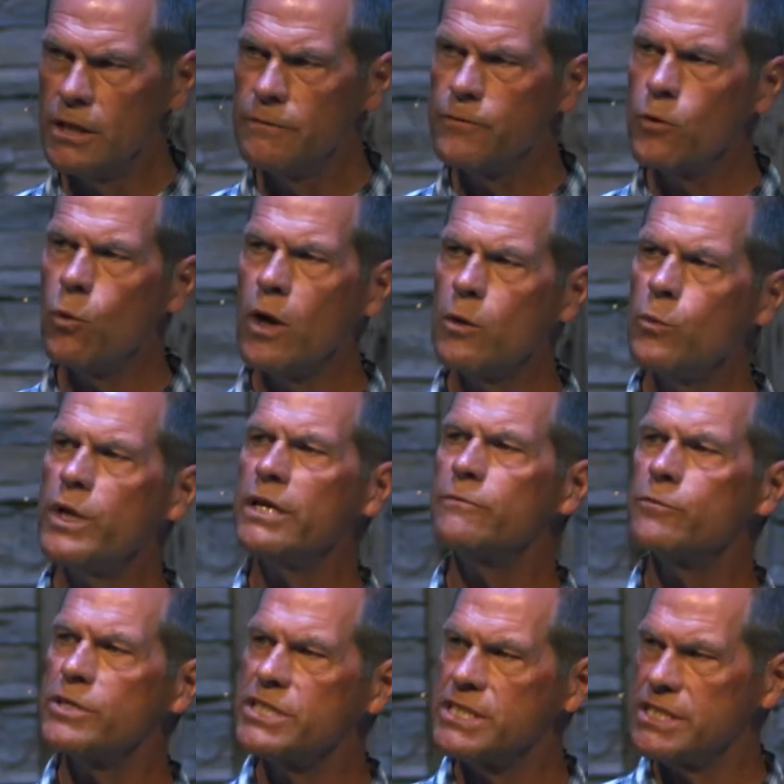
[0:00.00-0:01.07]
for what we
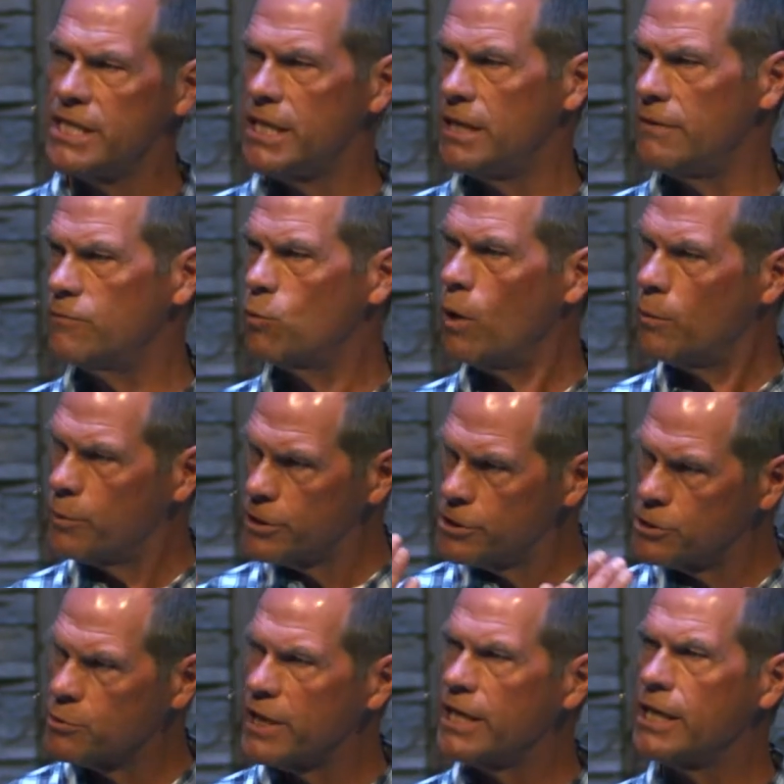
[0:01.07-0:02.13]
have received, what we're
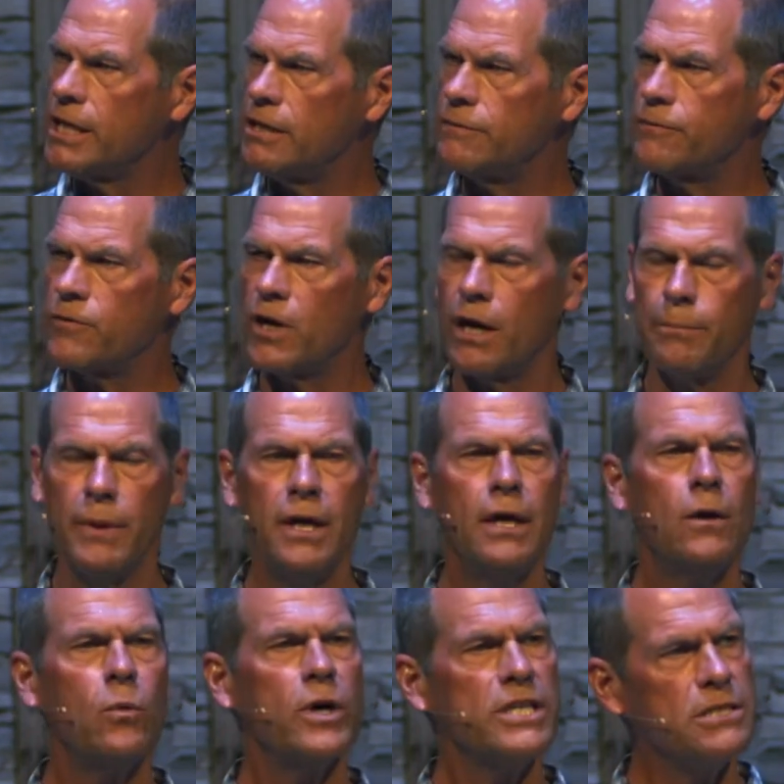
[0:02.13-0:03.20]
drinking from,
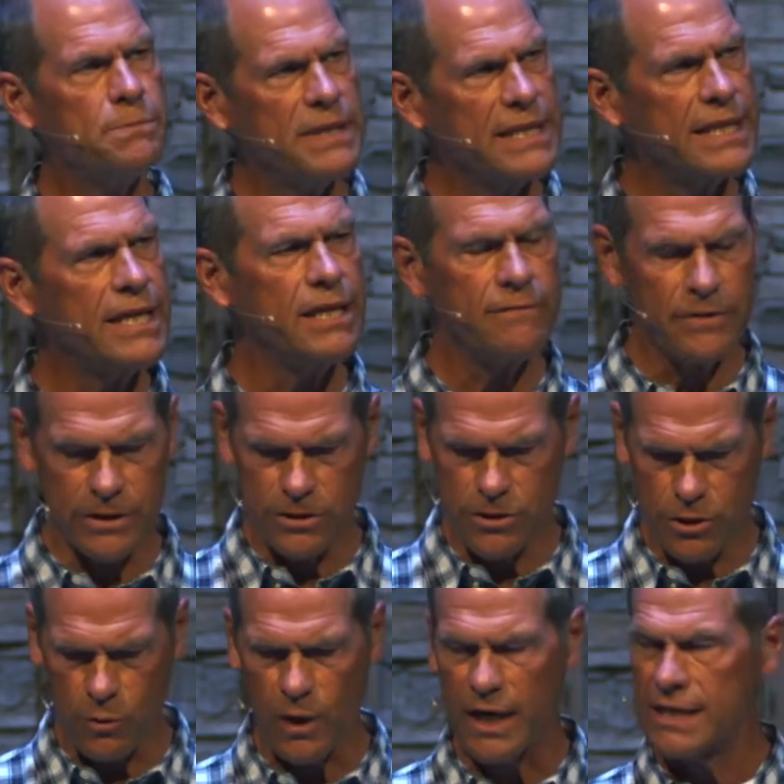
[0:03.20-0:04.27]
what has been given
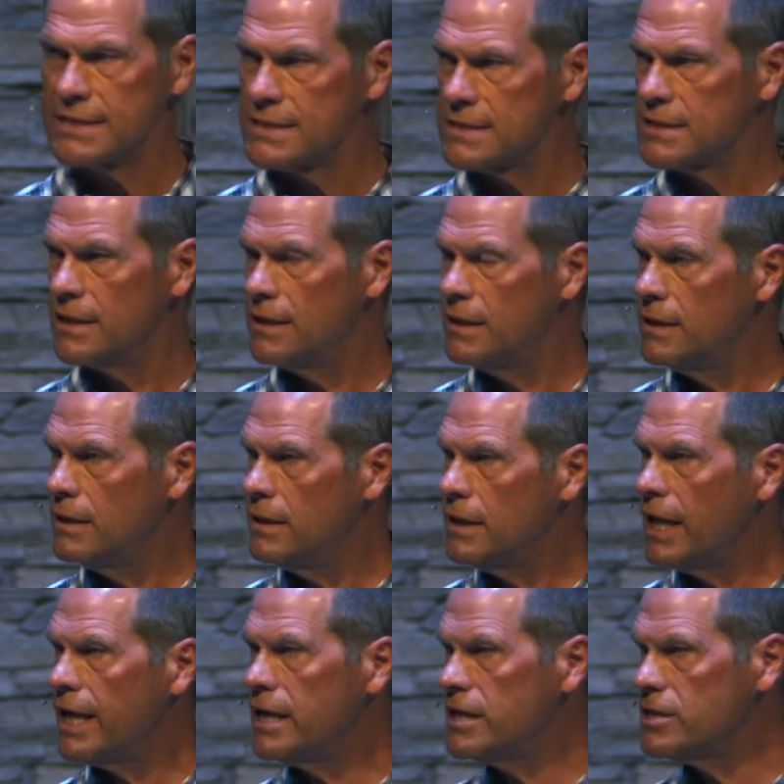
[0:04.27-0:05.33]
to us.
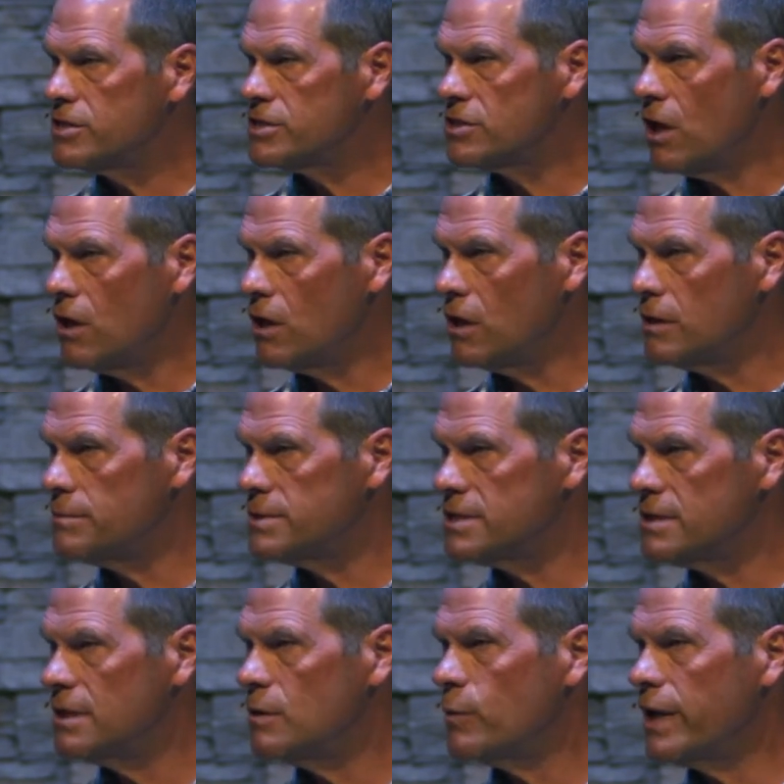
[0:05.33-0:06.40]
And in the
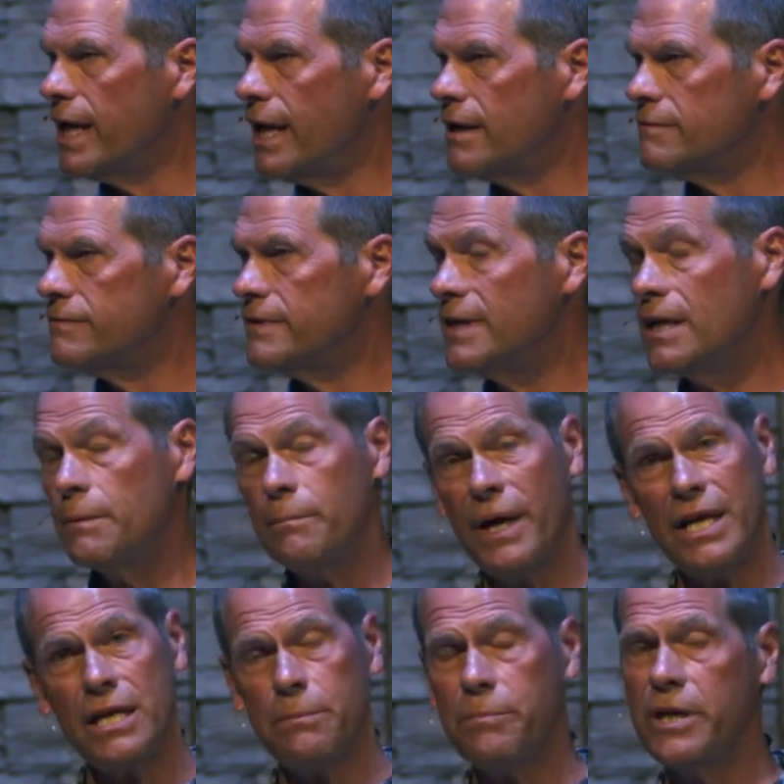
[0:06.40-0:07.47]
Psalms, we have
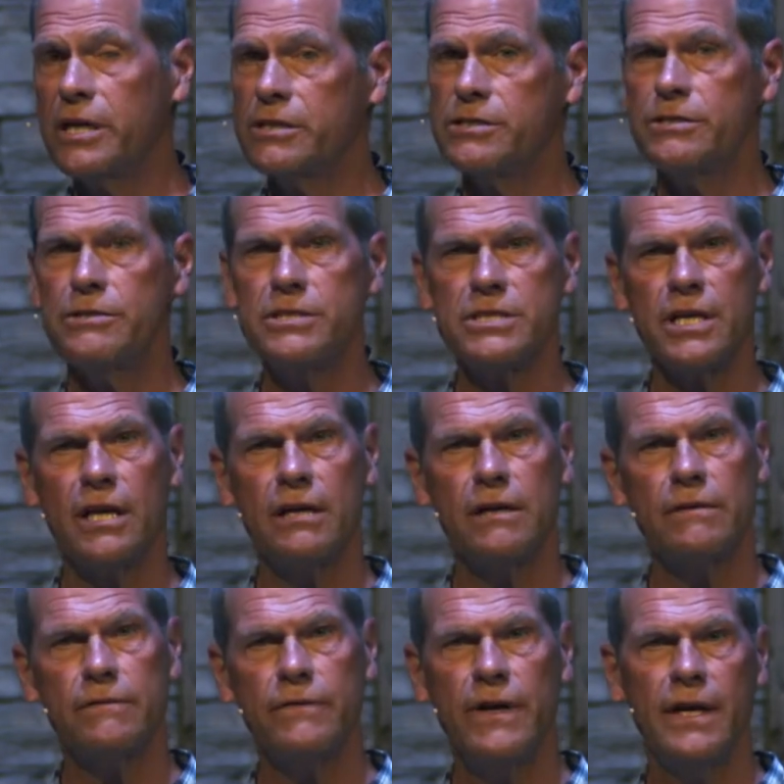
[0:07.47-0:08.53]
many pictures
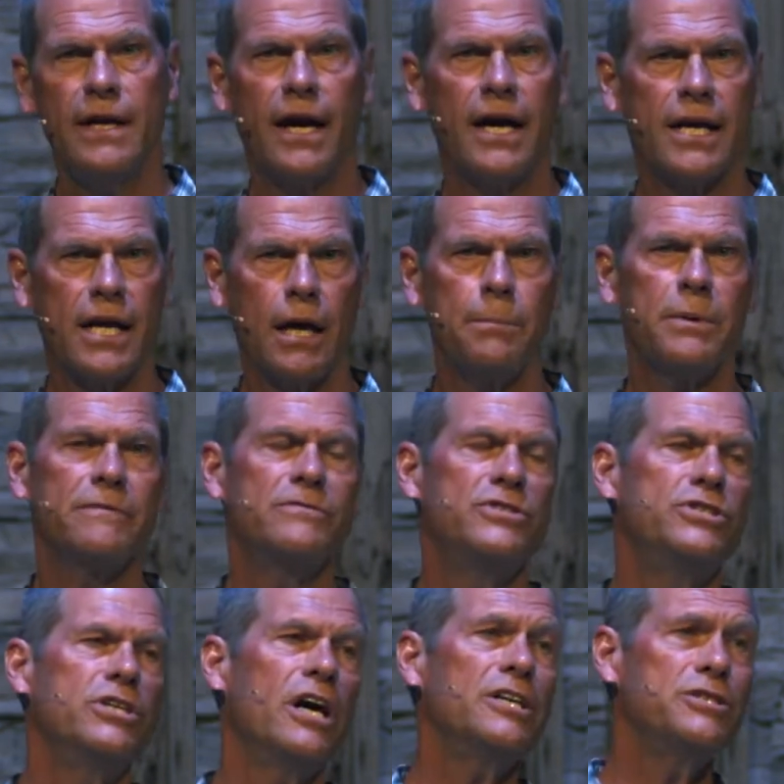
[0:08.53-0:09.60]
of a cup of
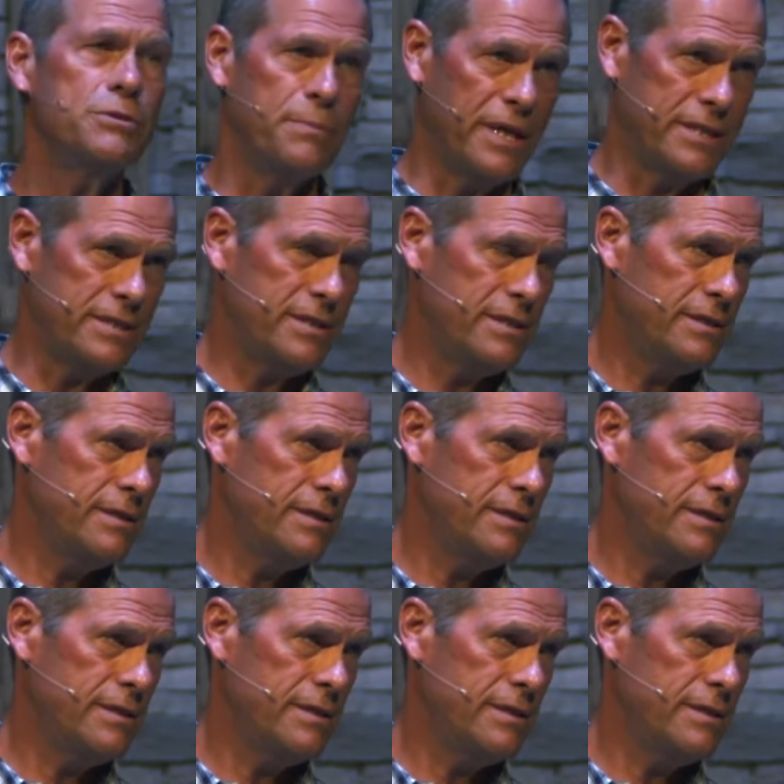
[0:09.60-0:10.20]
judgment